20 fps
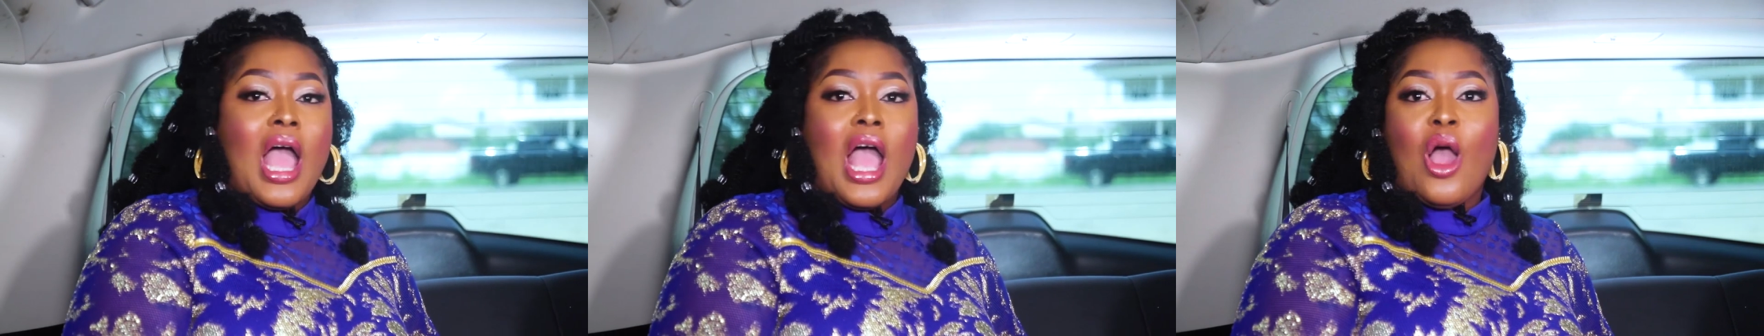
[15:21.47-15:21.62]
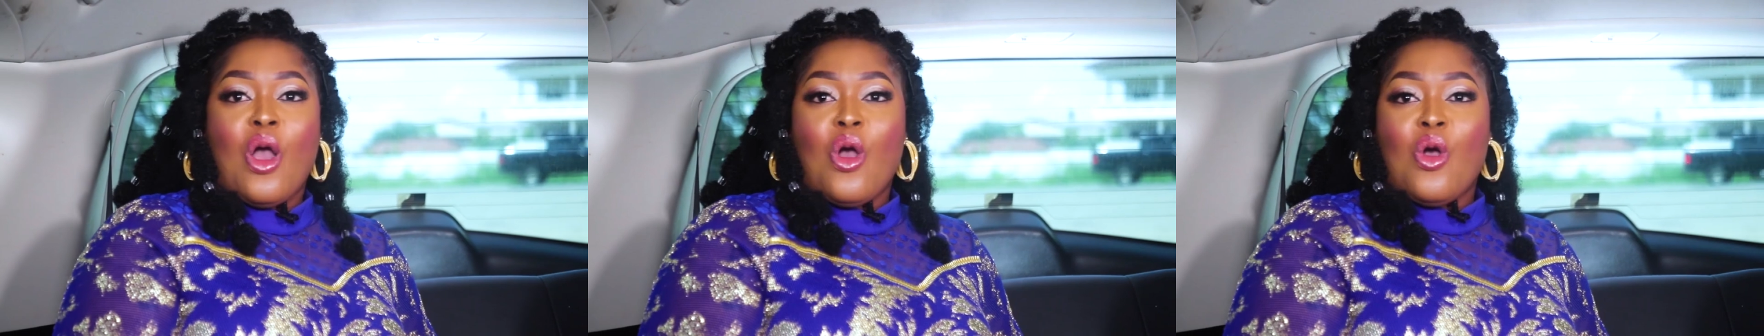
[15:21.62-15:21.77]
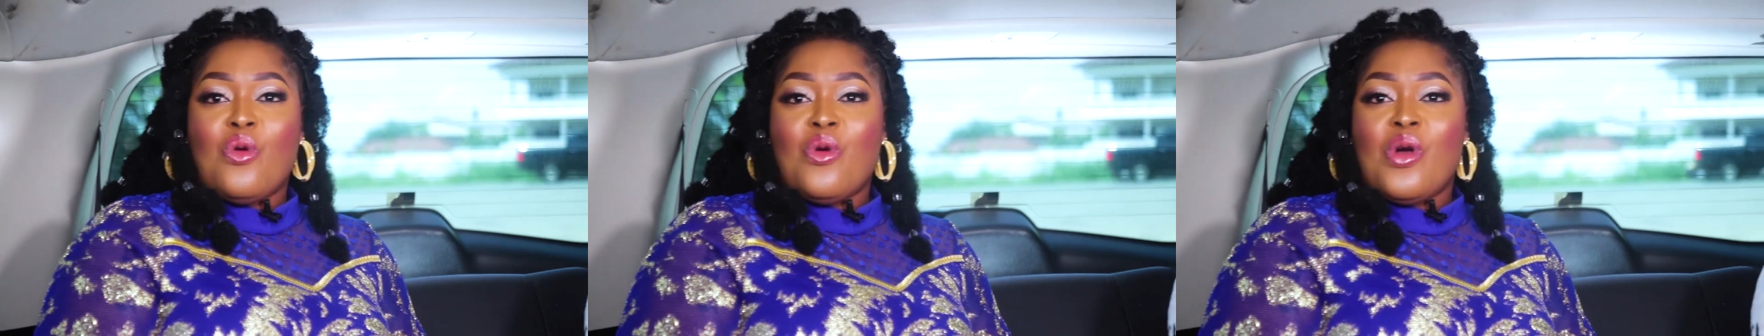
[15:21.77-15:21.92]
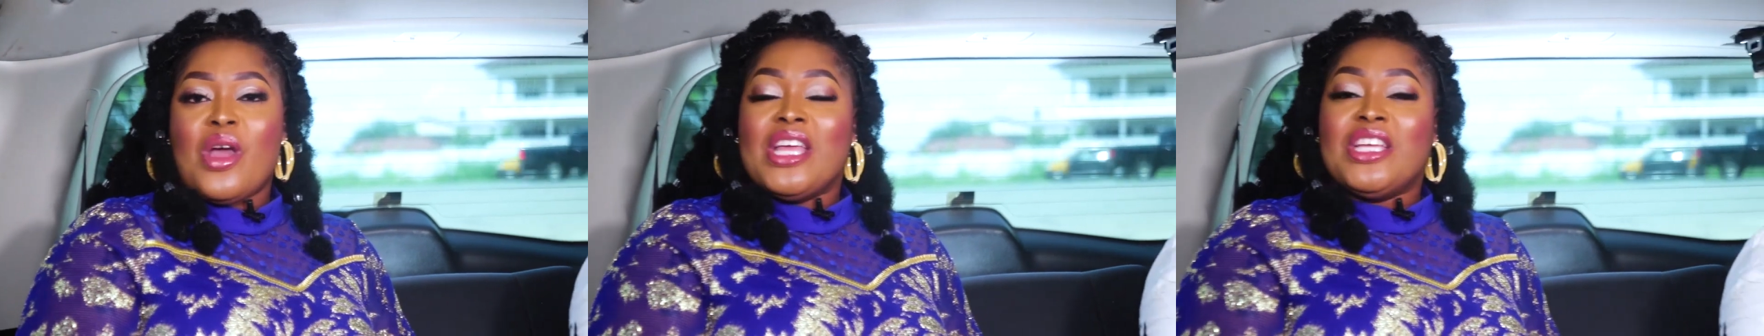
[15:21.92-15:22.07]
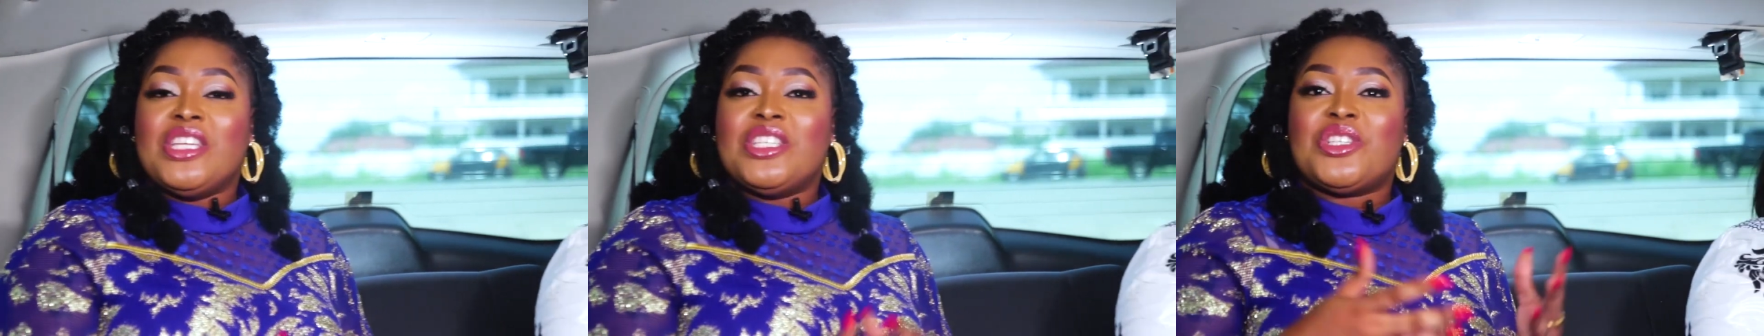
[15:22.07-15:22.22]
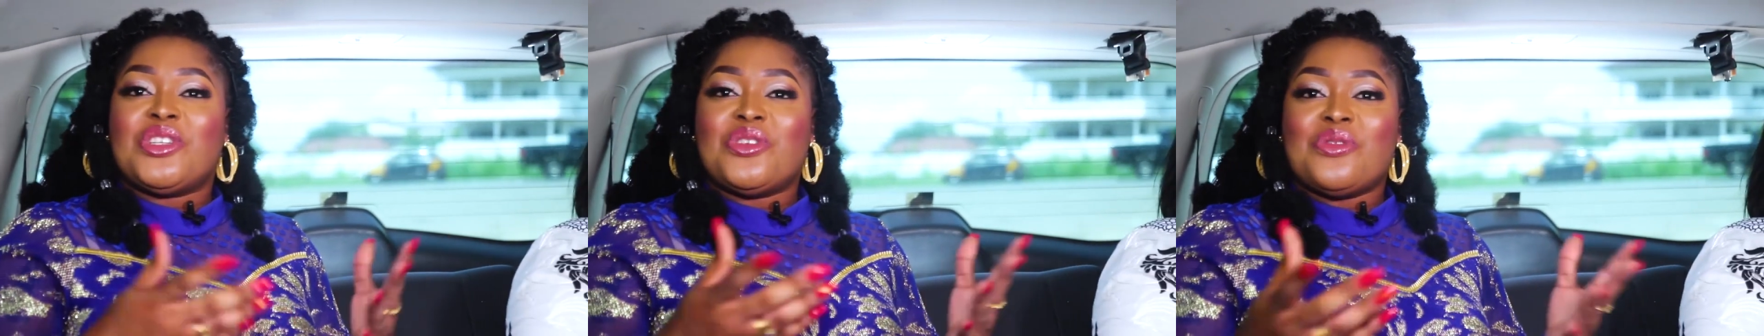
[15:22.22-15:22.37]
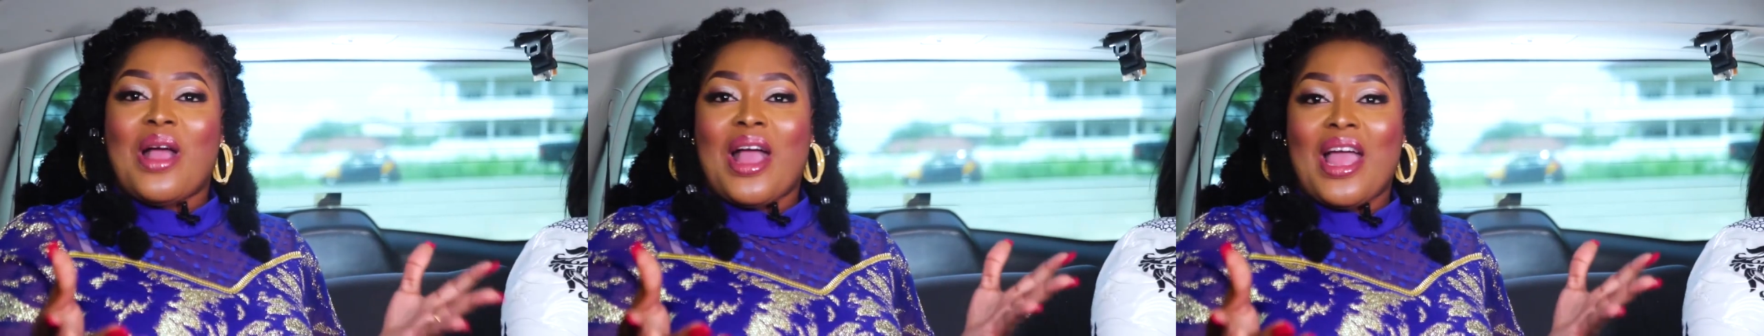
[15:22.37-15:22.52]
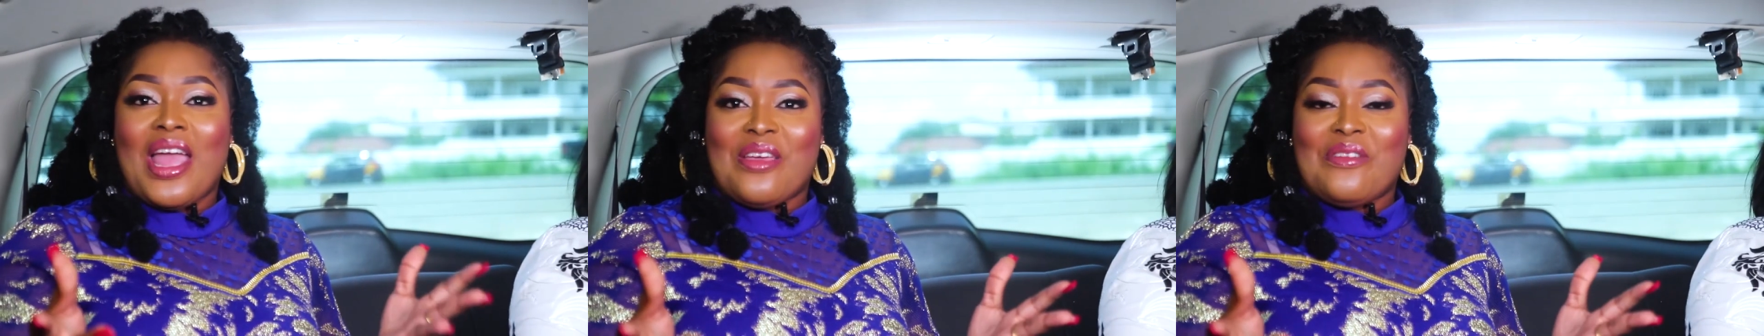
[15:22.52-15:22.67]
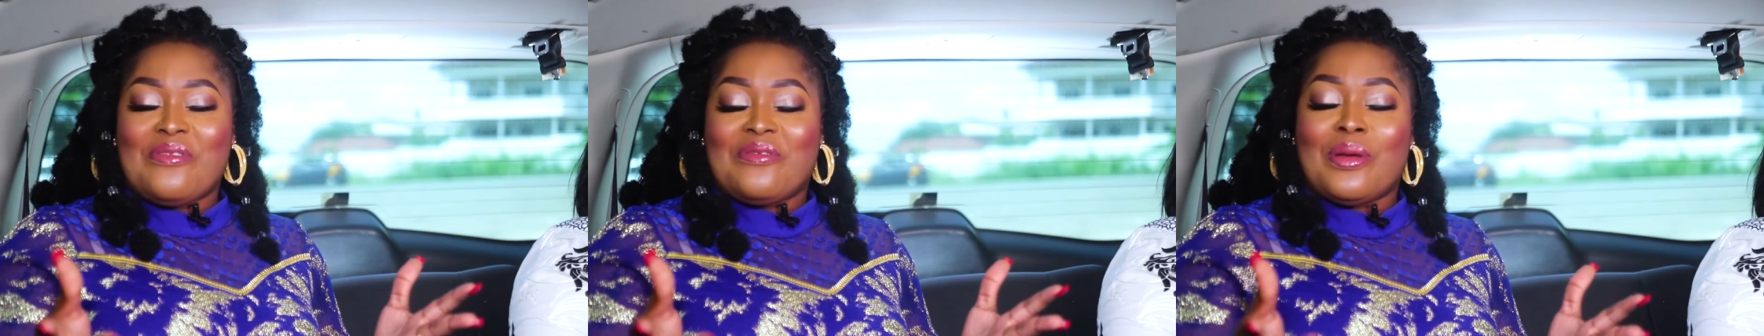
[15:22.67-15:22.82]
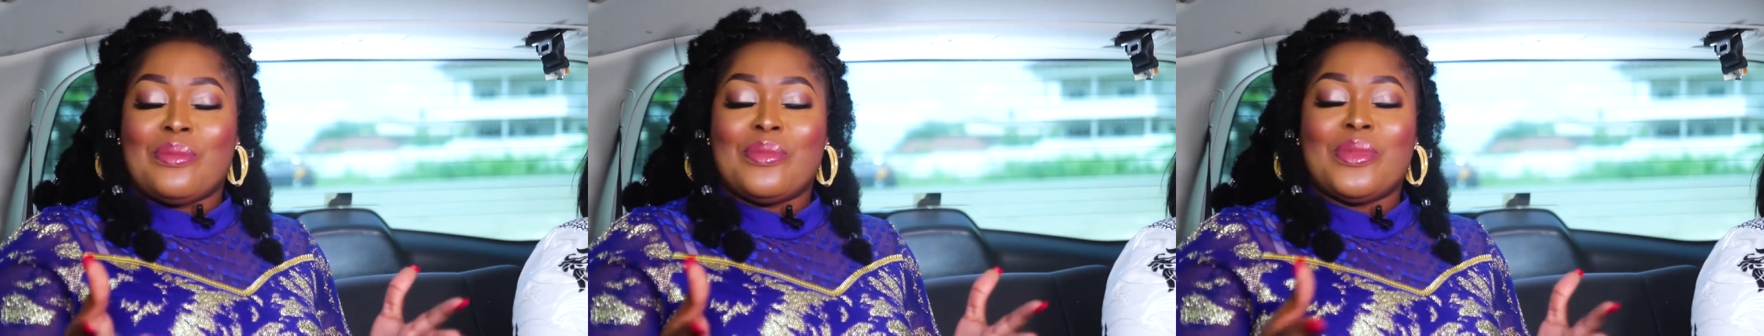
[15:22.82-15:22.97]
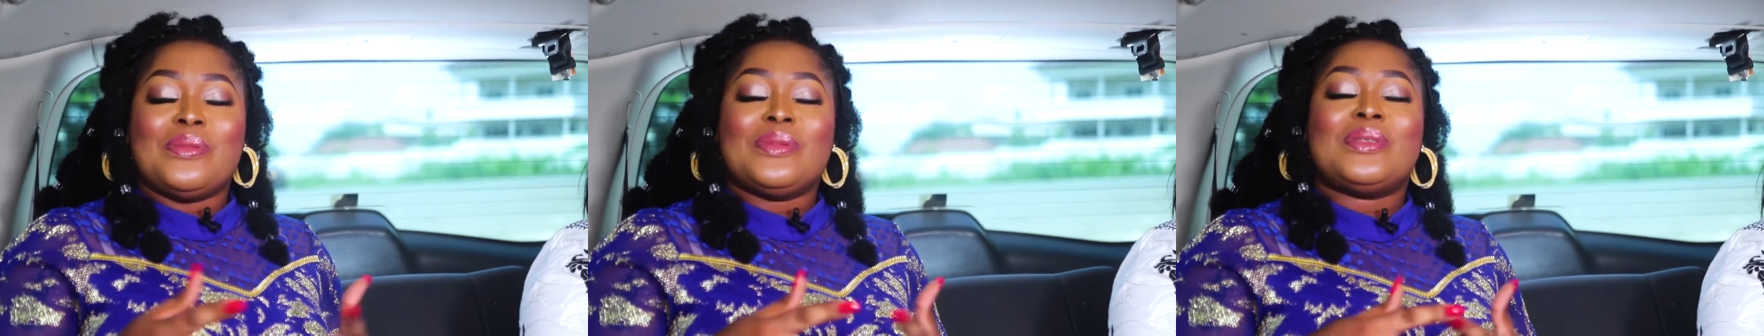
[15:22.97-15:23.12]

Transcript: our Nhyira FM,